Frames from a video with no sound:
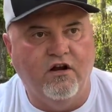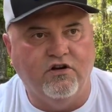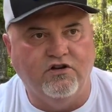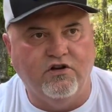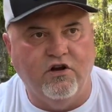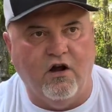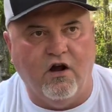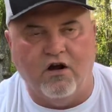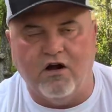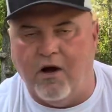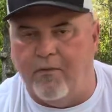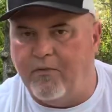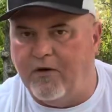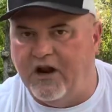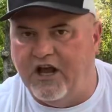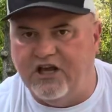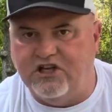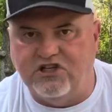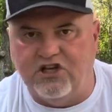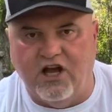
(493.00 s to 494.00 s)
a couple
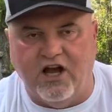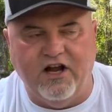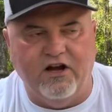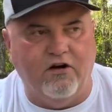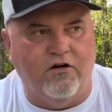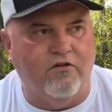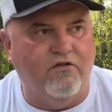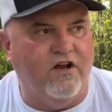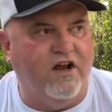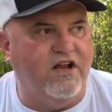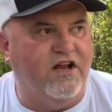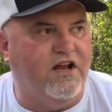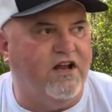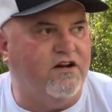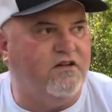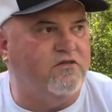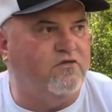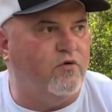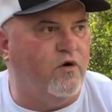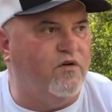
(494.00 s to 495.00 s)
days later they
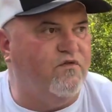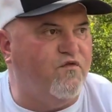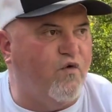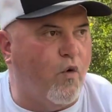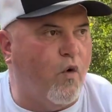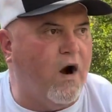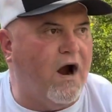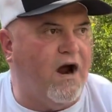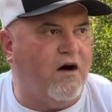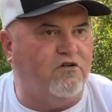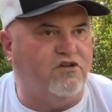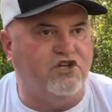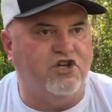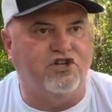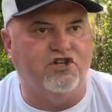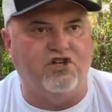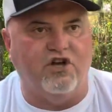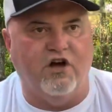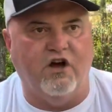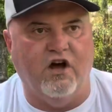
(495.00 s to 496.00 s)
get 3-4 hours of
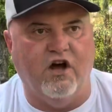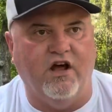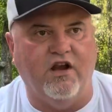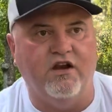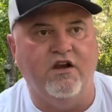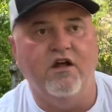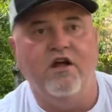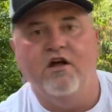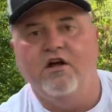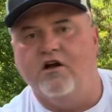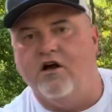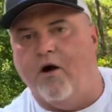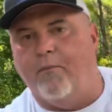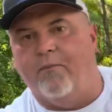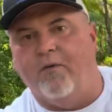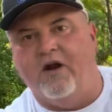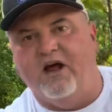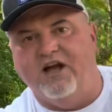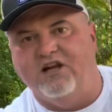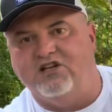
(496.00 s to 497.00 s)
sun. A
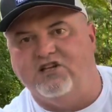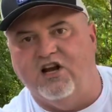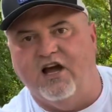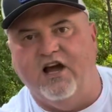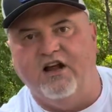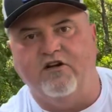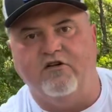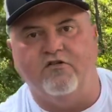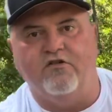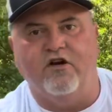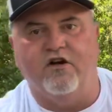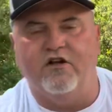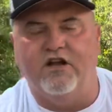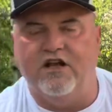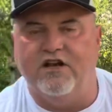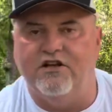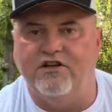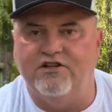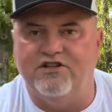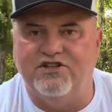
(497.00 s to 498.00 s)
couple days later they're
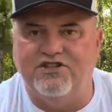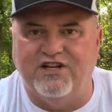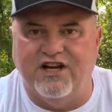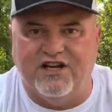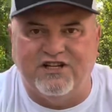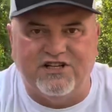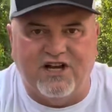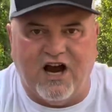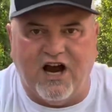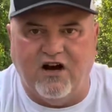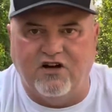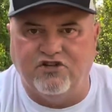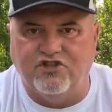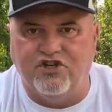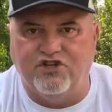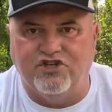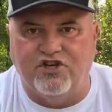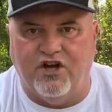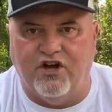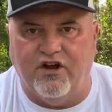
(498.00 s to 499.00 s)
getting 6 hours of
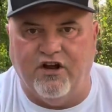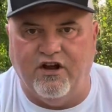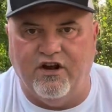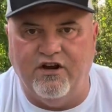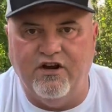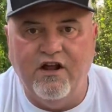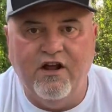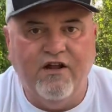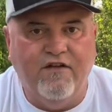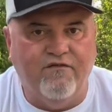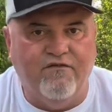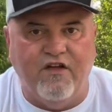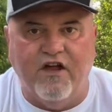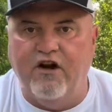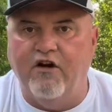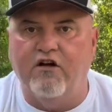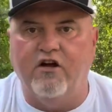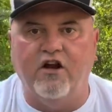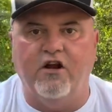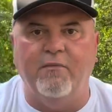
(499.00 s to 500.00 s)
sun. Then
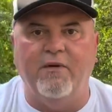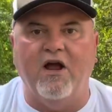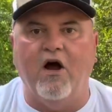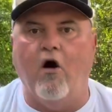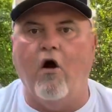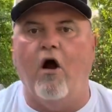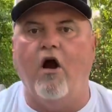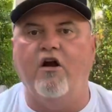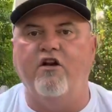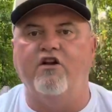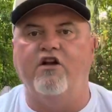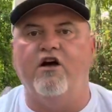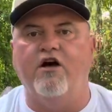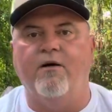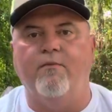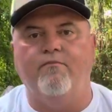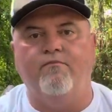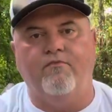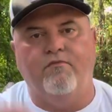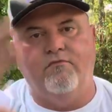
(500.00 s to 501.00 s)
they're going to be hardened up.